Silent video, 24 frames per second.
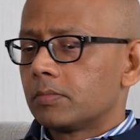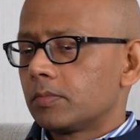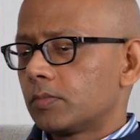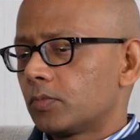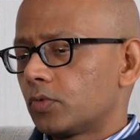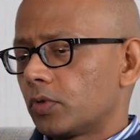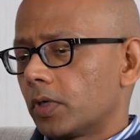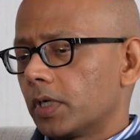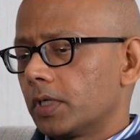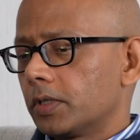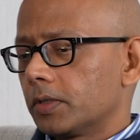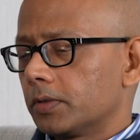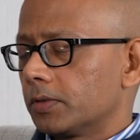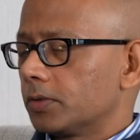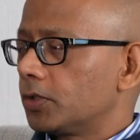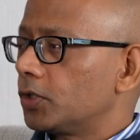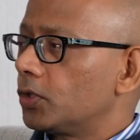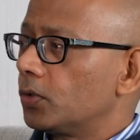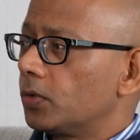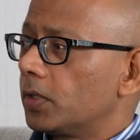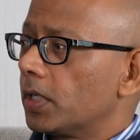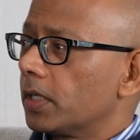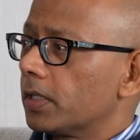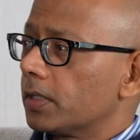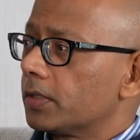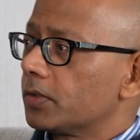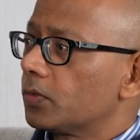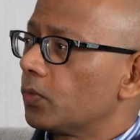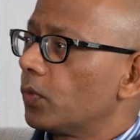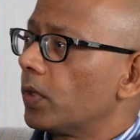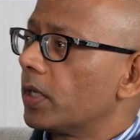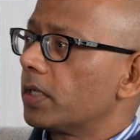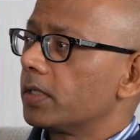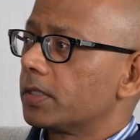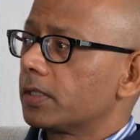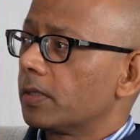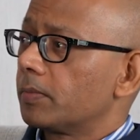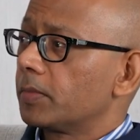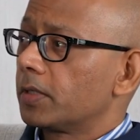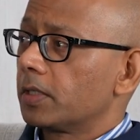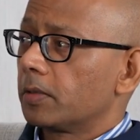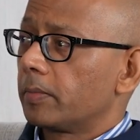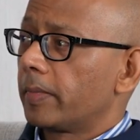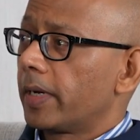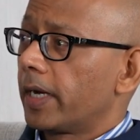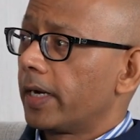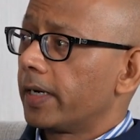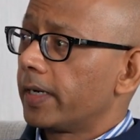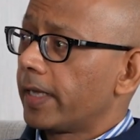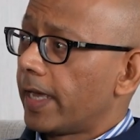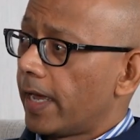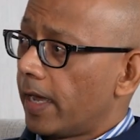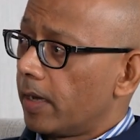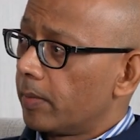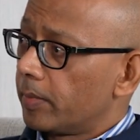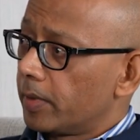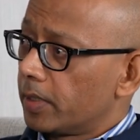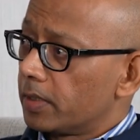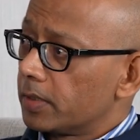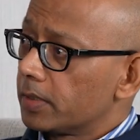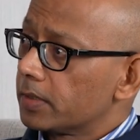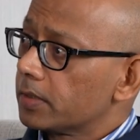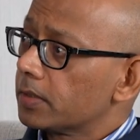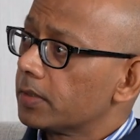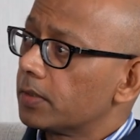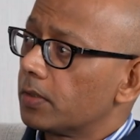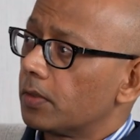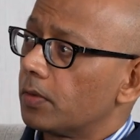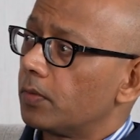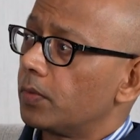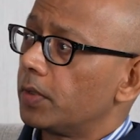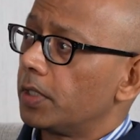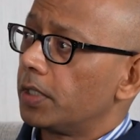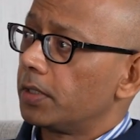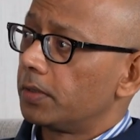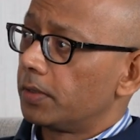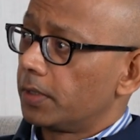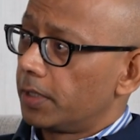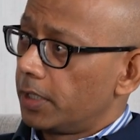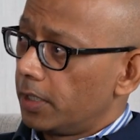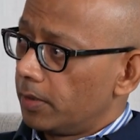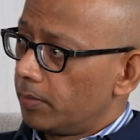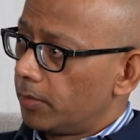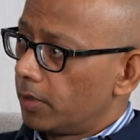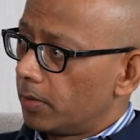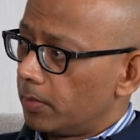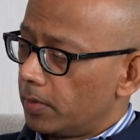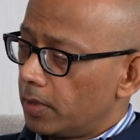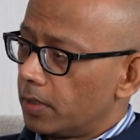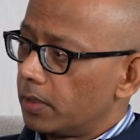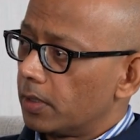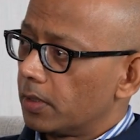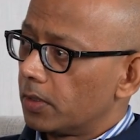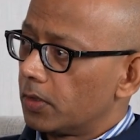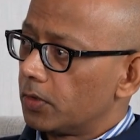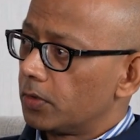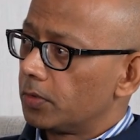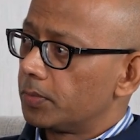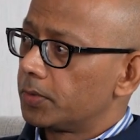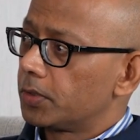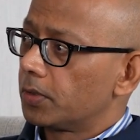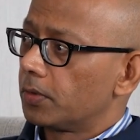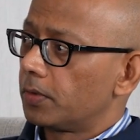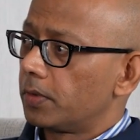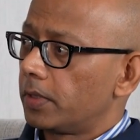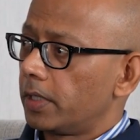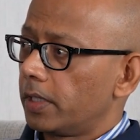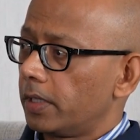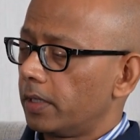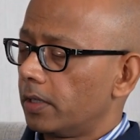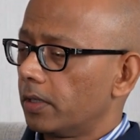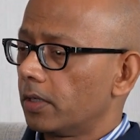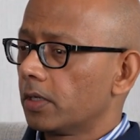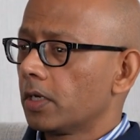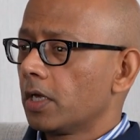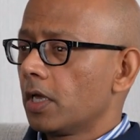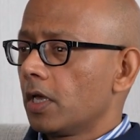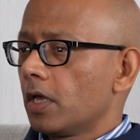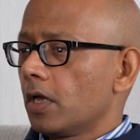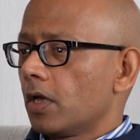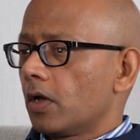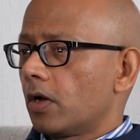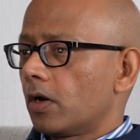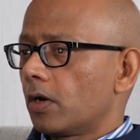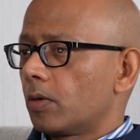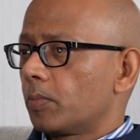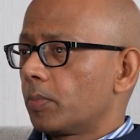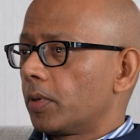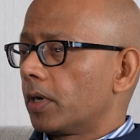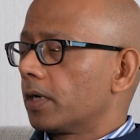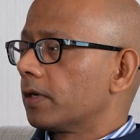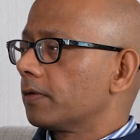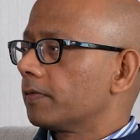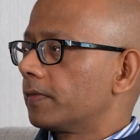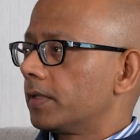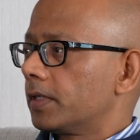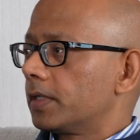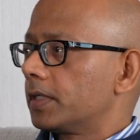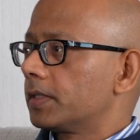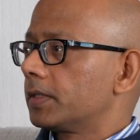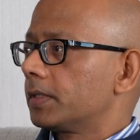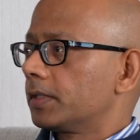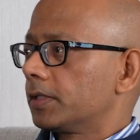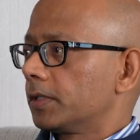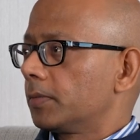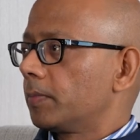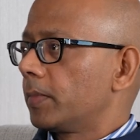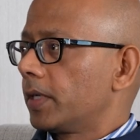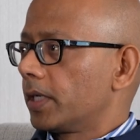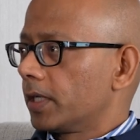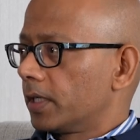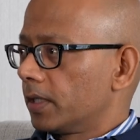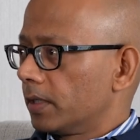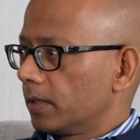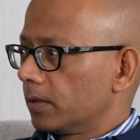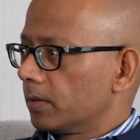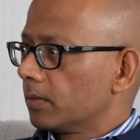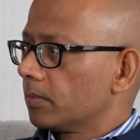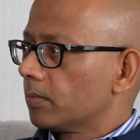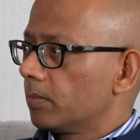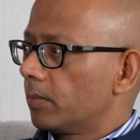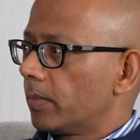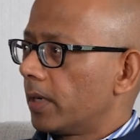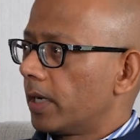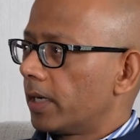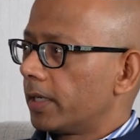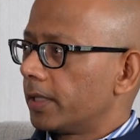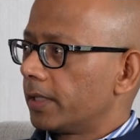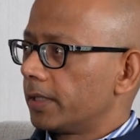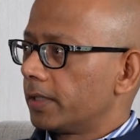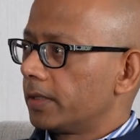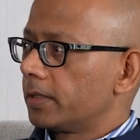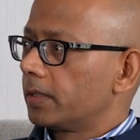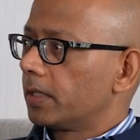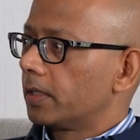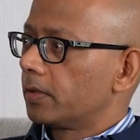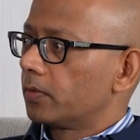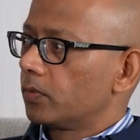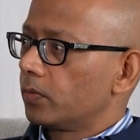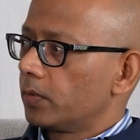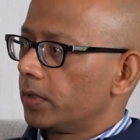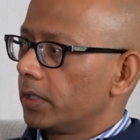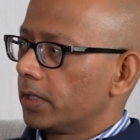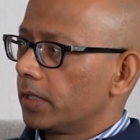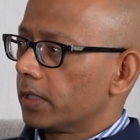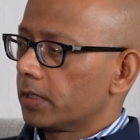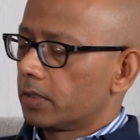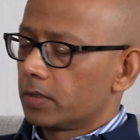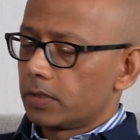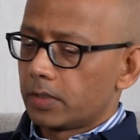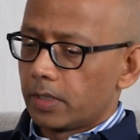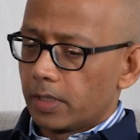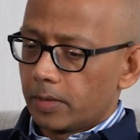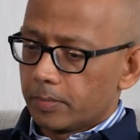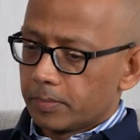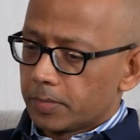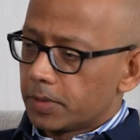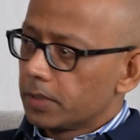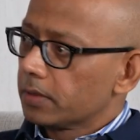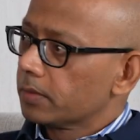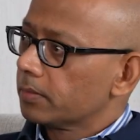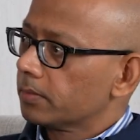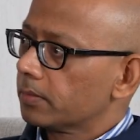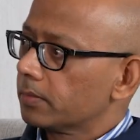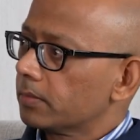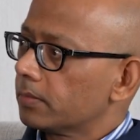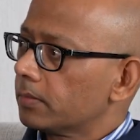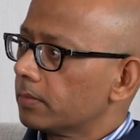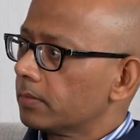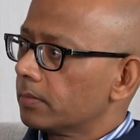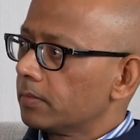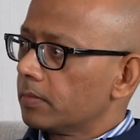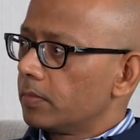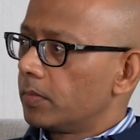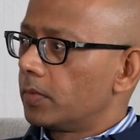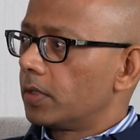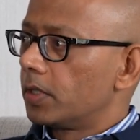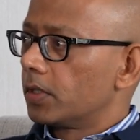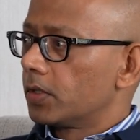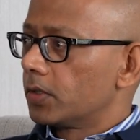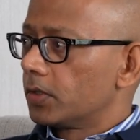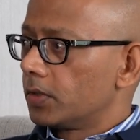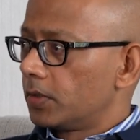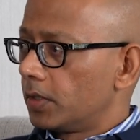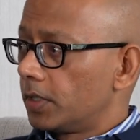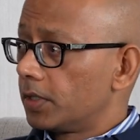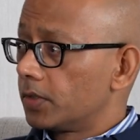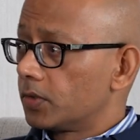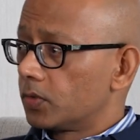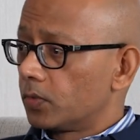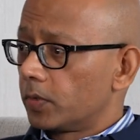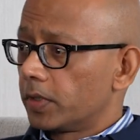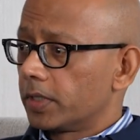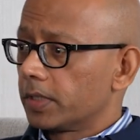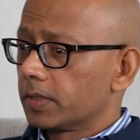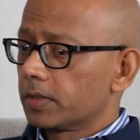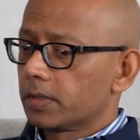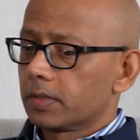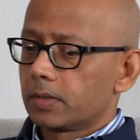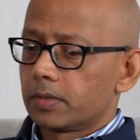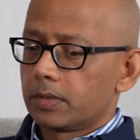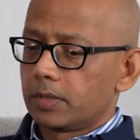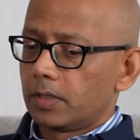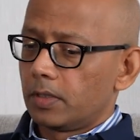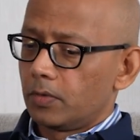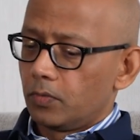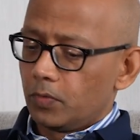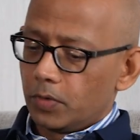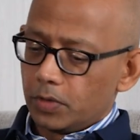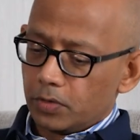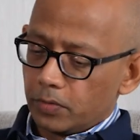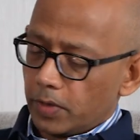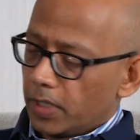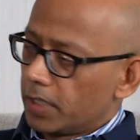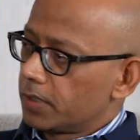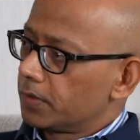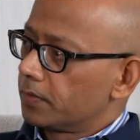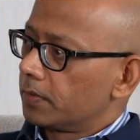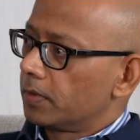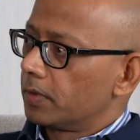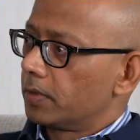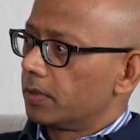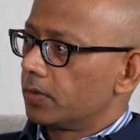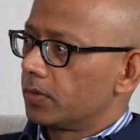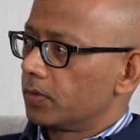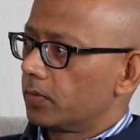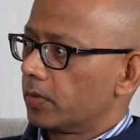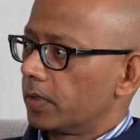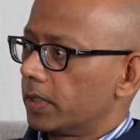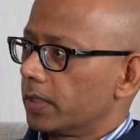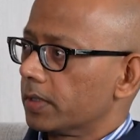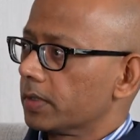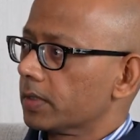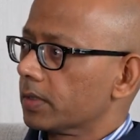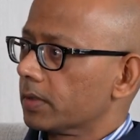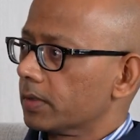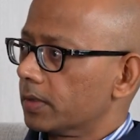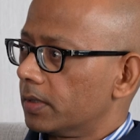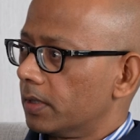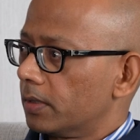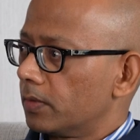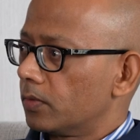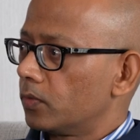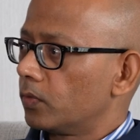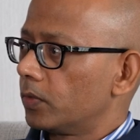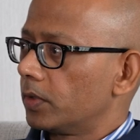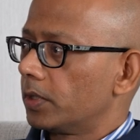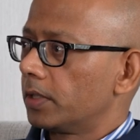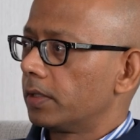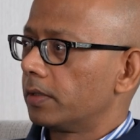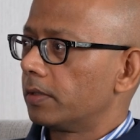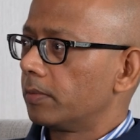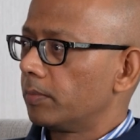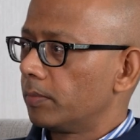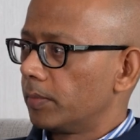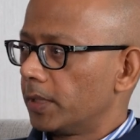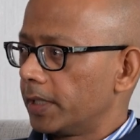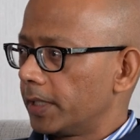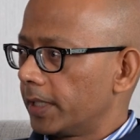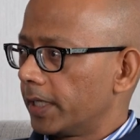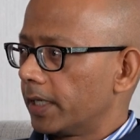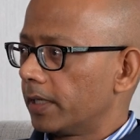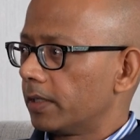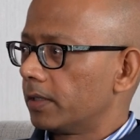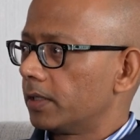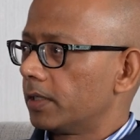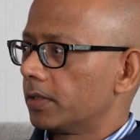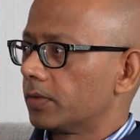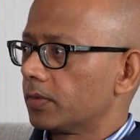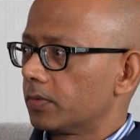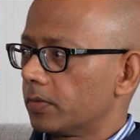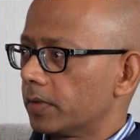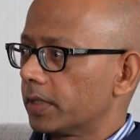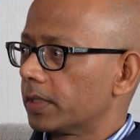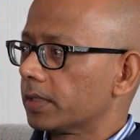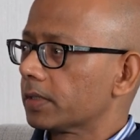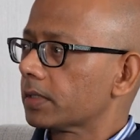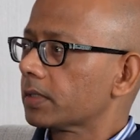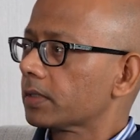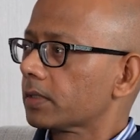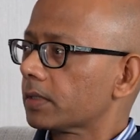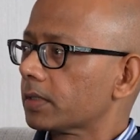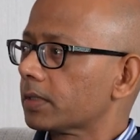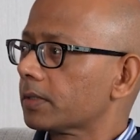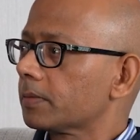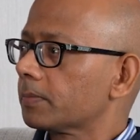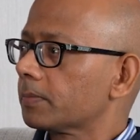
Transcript: trying to shoot us when something bad happens. So we need to keep them in the loop so they are part of the decision-making body, that we accept these risks and we transfer these risks and we mitigate these risks.